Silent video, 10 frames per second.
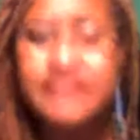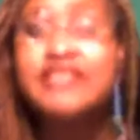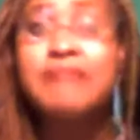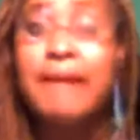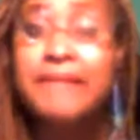
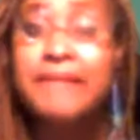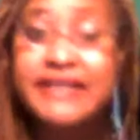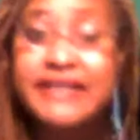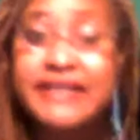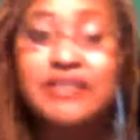She's a
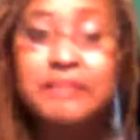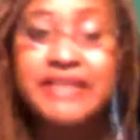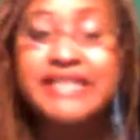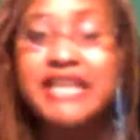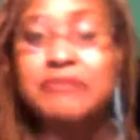
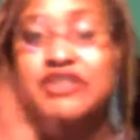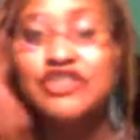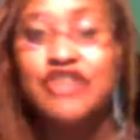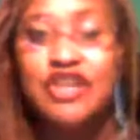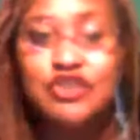mentee, but
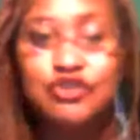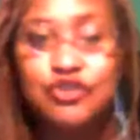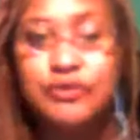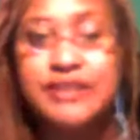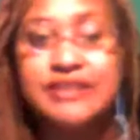she's also
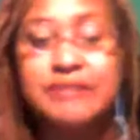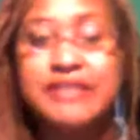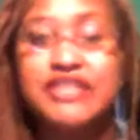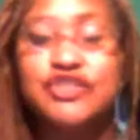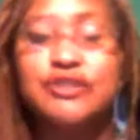doing some
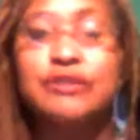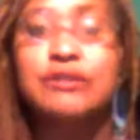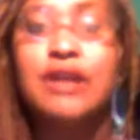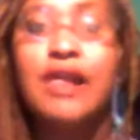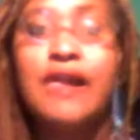
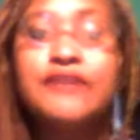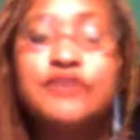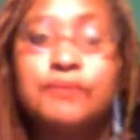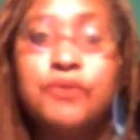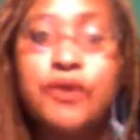additional
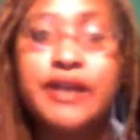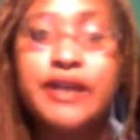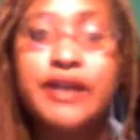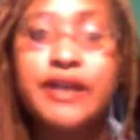support.